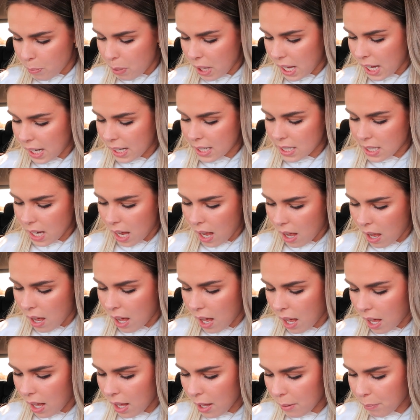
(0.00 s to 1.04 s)
picked
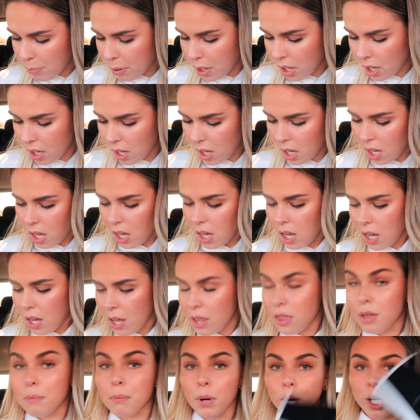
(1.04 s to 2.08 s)
up
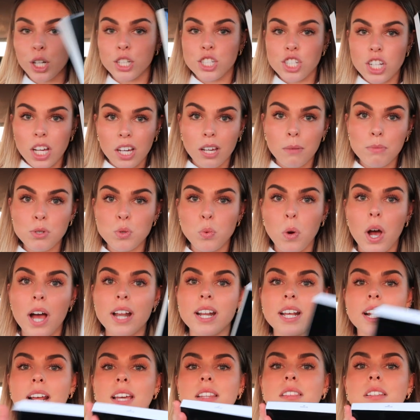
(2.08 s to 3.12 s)
the Marc Jacobs one
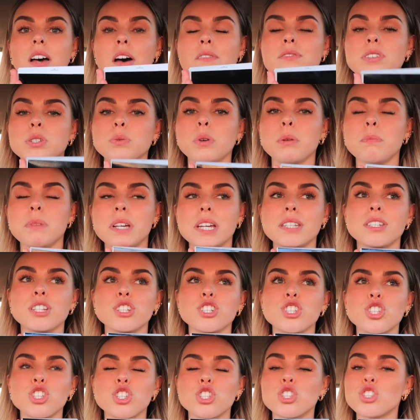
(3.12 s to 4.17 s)
and I love this one because
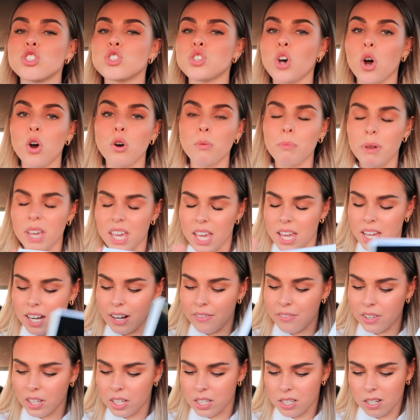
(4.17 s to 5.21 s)
it's so big and I
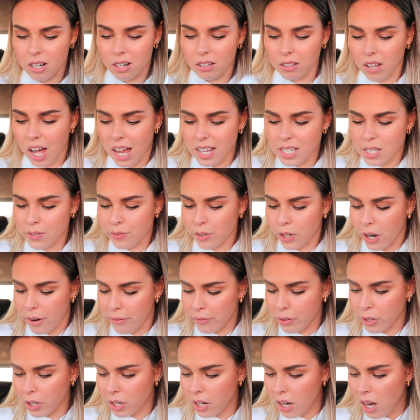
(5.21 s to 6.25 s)
feel like it's gonna last
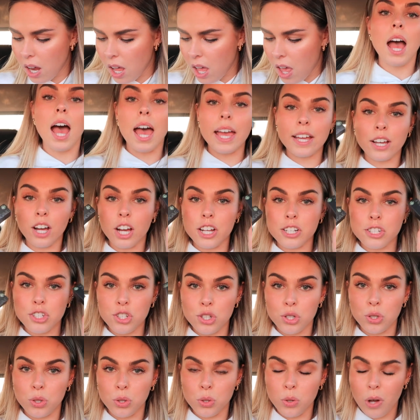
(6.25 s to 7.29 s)
forever. I got
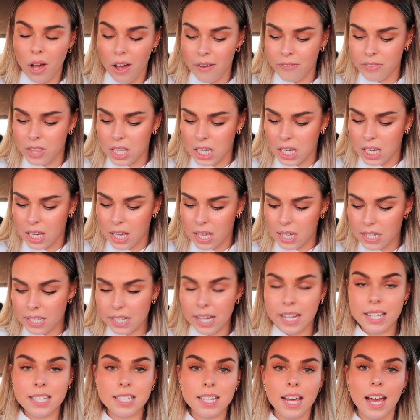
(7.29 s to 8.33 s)
two of the
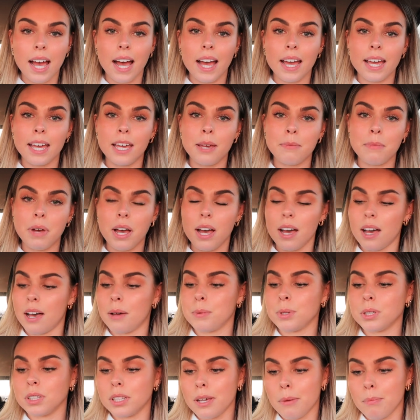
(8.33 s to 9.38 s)
daytime
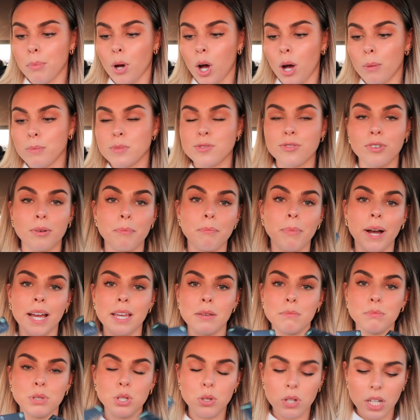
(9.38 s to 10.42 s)
um, lip balms from
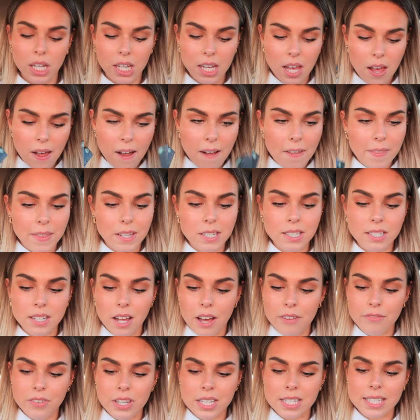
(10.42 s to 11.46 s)
Bite Beauty. This
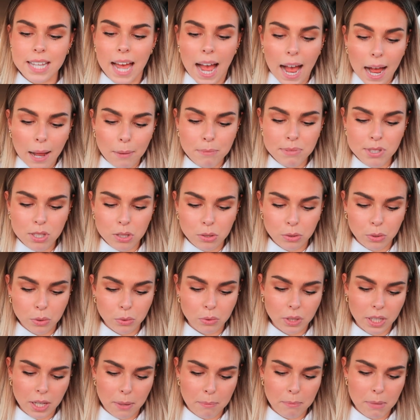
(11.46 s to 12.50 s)
stuff is
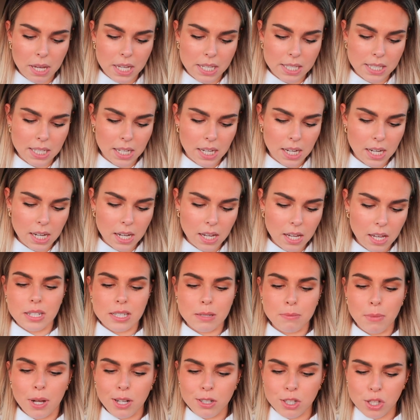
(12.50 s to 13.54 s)
absolutely amazing. It
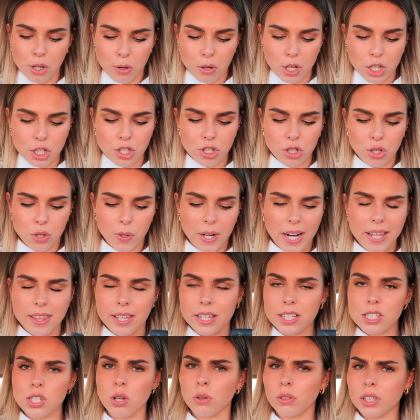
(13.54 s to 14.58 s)
smells so good too and I
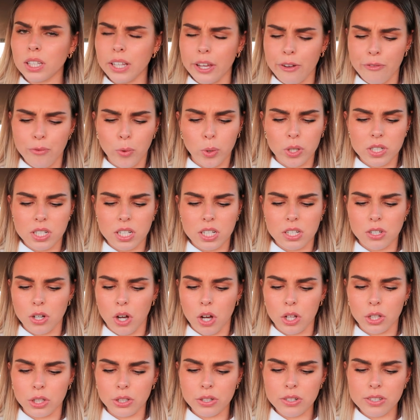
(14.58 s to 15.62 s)
think it's only like
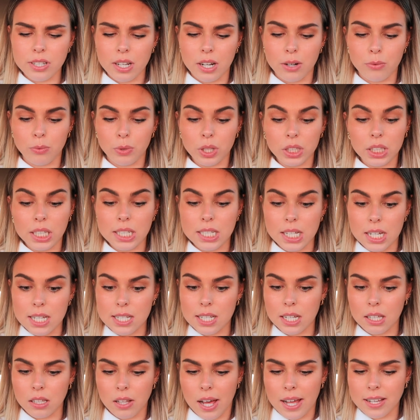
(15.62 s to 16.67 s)
$14 and it really does
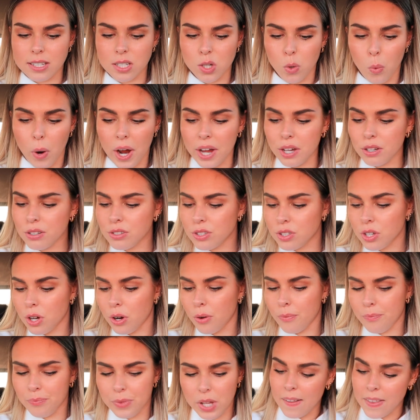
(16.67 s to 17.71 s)
like last a while so.
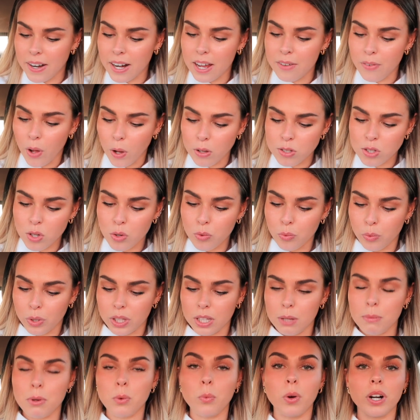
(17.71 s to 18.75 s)
And then I've also
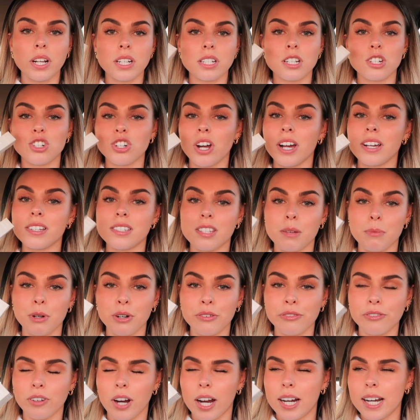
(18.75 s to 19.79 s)
really been wanting to try Summer
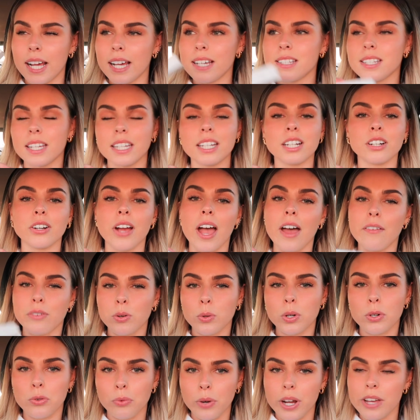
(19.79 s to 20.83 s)
Fridays. I hear
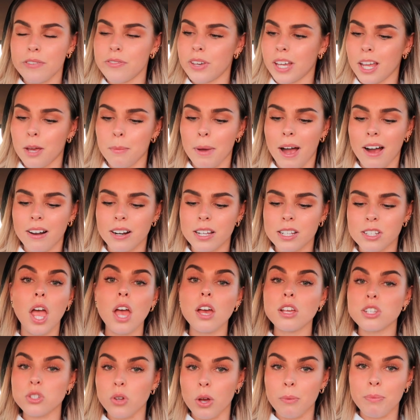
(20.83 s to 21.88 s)
everyone raving about it.
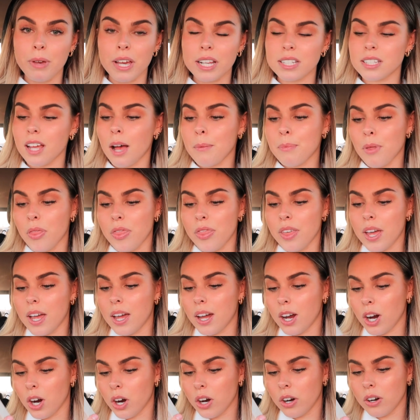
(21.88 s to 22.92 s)
So I picked up
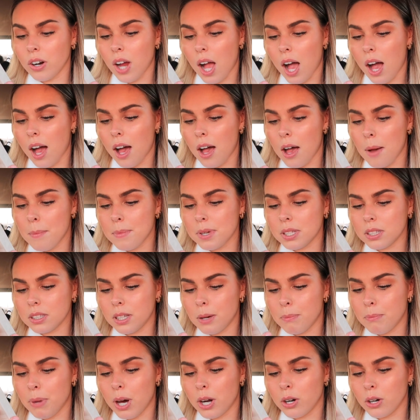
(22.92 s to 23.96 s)
their um,
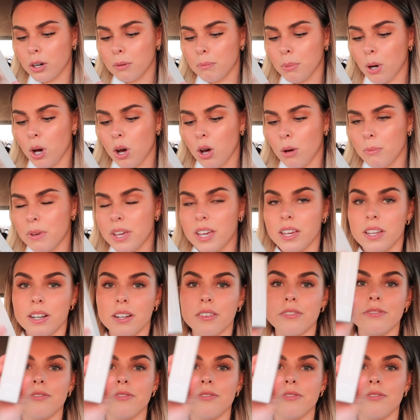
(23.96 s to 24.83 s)
lip butter balm in